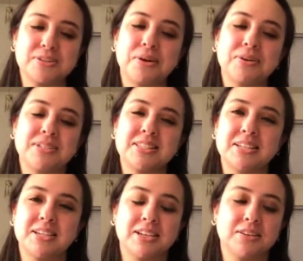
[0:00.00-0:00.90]
So I was
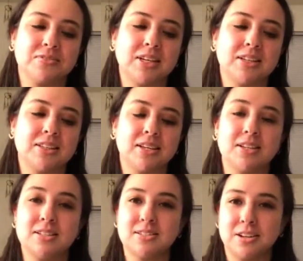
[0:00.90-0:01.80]
thinking of like
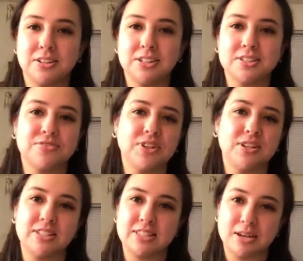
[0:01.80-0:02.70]
the Douglas fir
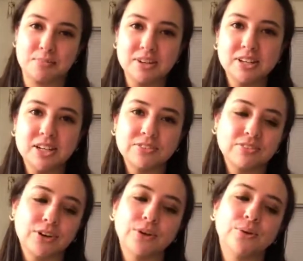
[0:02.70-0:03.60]
and Siberian
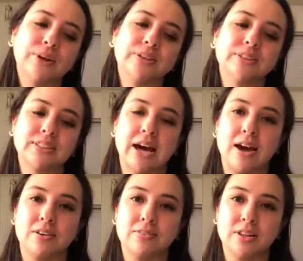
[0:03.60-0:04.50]
fir oils
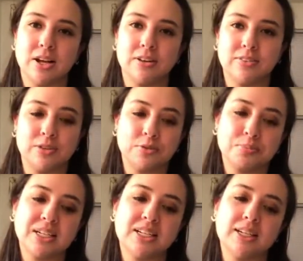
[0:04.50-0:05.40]
have a lot of
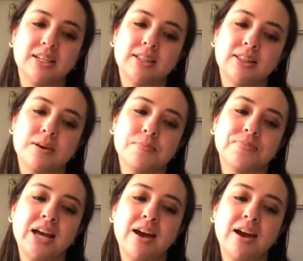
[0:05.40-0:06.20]
alpha-pinene in them,